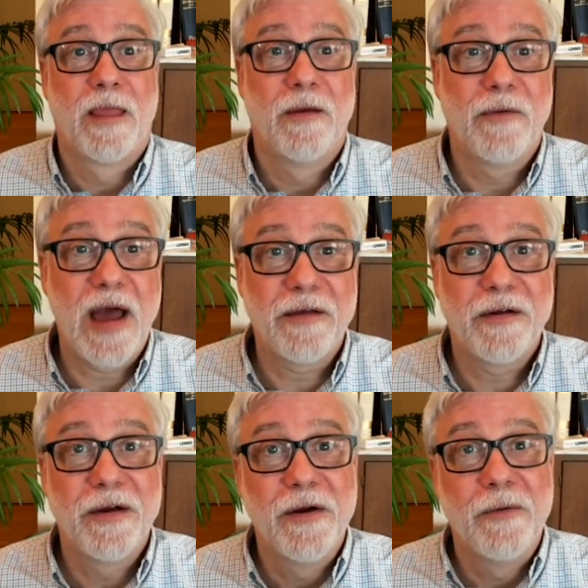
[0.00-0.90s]

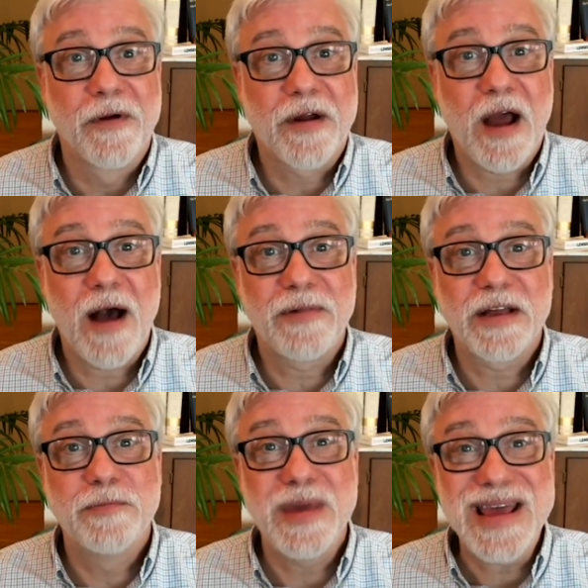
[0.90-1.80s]
Rather, we're
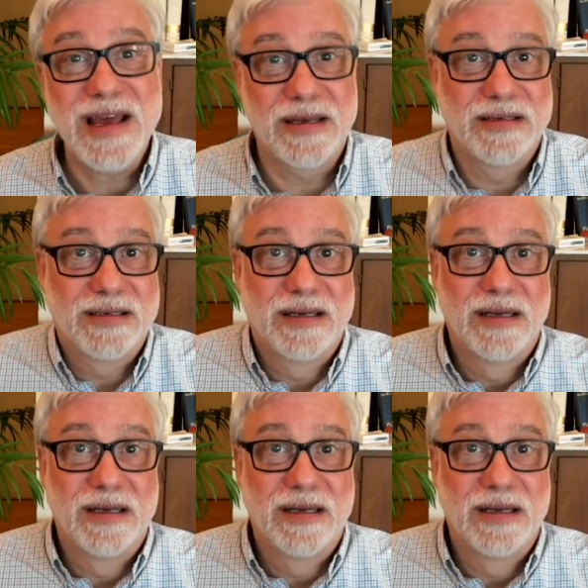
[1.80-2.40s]
complex beings.